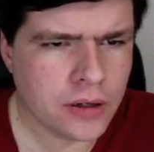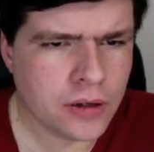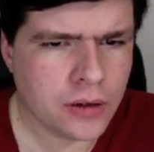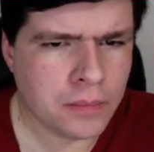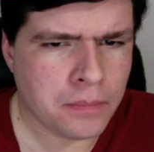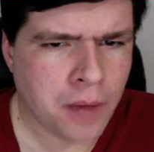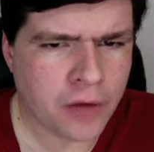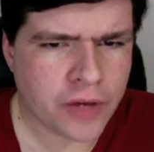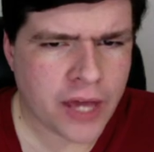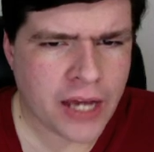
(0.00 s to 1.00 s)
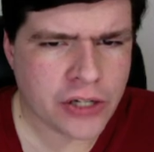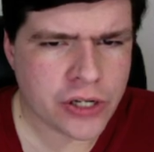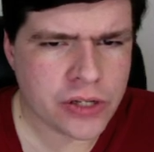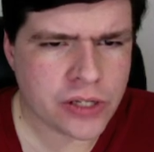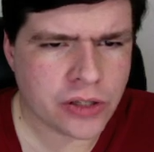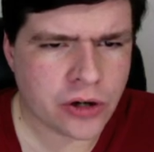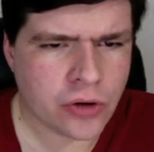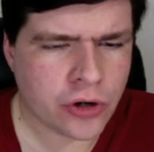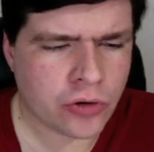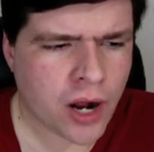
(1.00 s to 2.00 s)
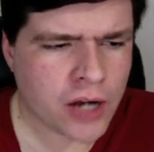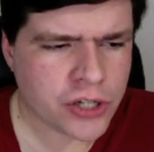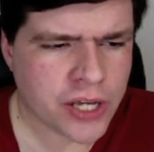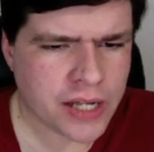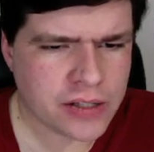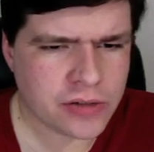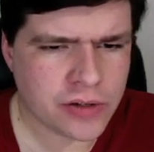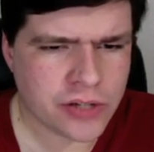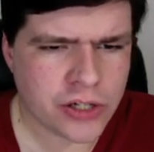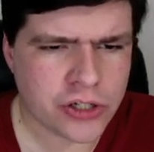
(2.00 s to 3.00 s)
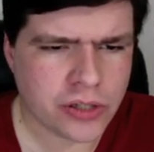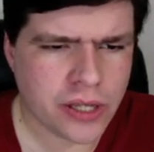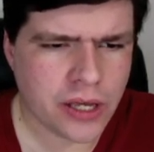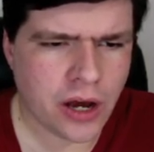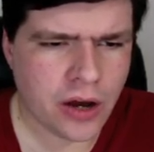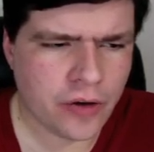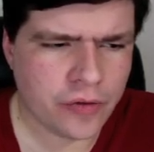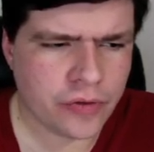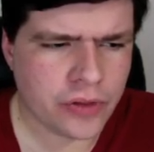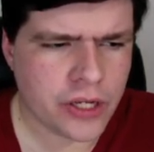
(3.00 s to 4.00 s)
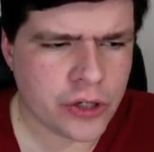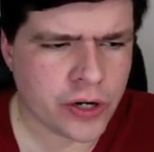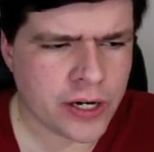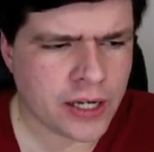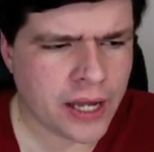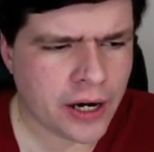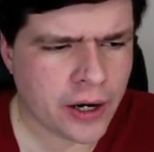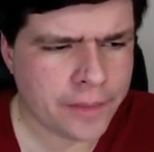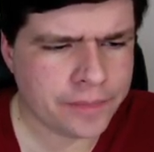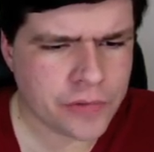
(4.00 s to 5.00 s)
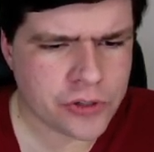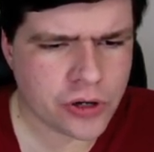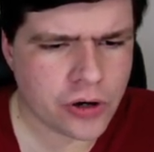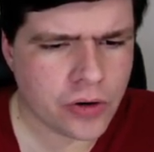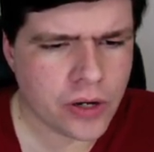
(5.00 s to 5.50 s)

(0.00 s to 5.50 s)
modifications, like their own garage kits, essentially, of the Trinity Liger. So